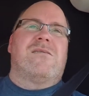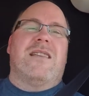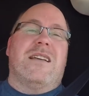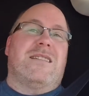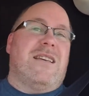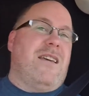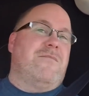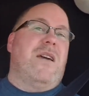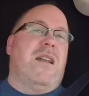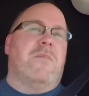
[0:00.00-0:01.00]
They
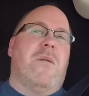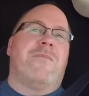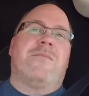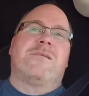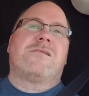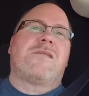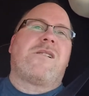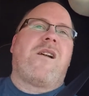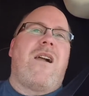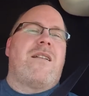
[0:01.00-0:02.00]
said minimum.
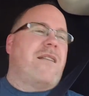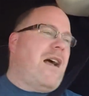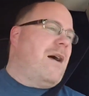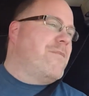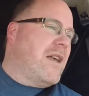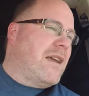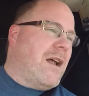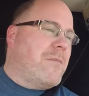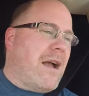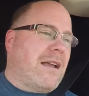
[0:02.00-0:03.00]
I'm thinking
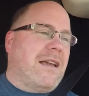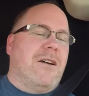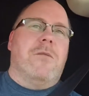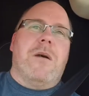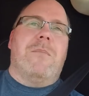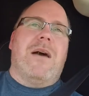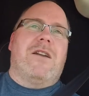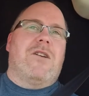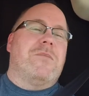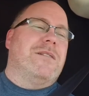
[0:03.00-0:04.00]
I might get a little bit
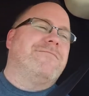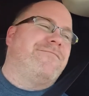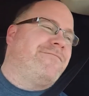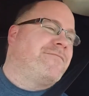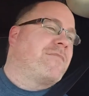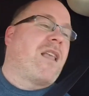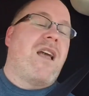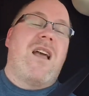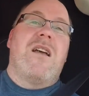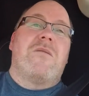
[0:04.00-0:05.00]
better, but
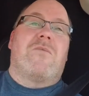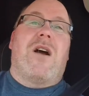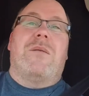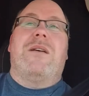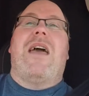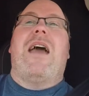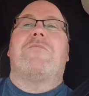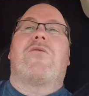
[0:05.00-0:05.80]
probably that